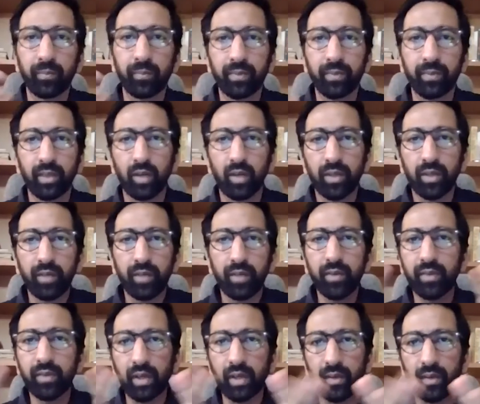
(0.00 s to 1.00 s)
Now that we've
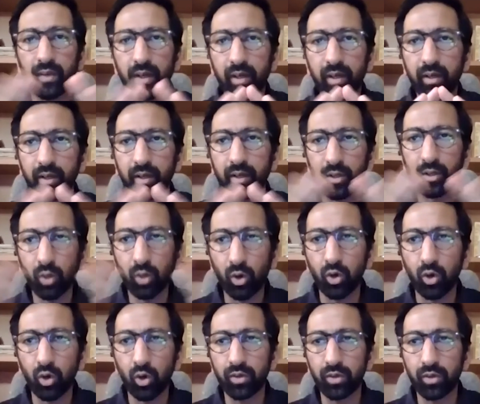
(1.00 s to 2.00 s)
covered the
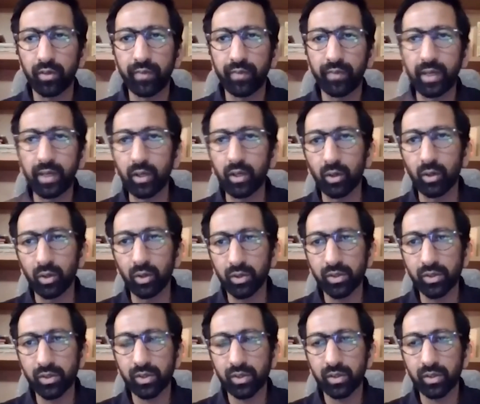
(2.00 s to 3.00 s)
door, the
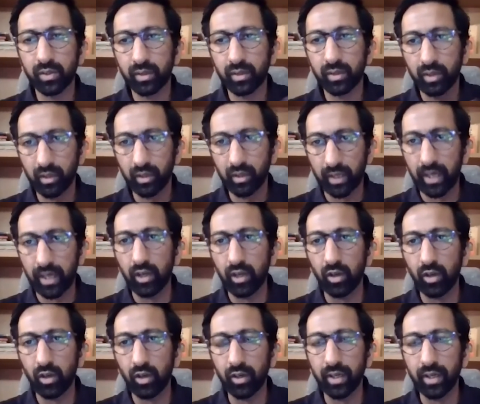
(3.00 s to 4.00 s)
windows, the tile
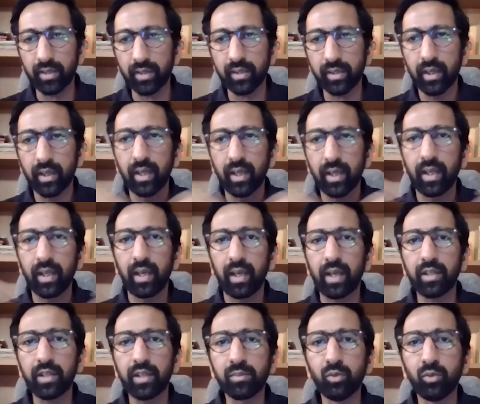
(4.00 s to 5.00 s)
hollowness, let us
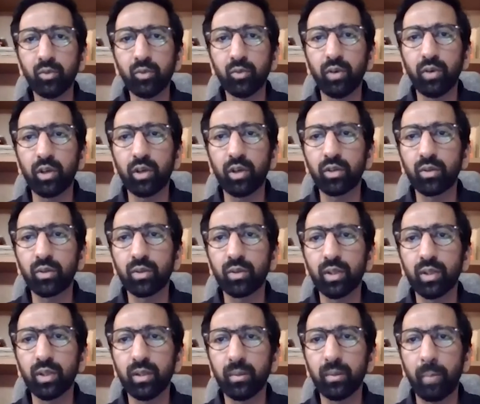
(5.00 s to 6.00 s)
move on to
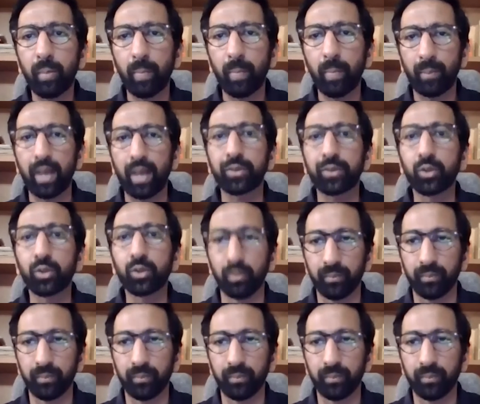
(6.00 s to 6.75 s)
the bathroom.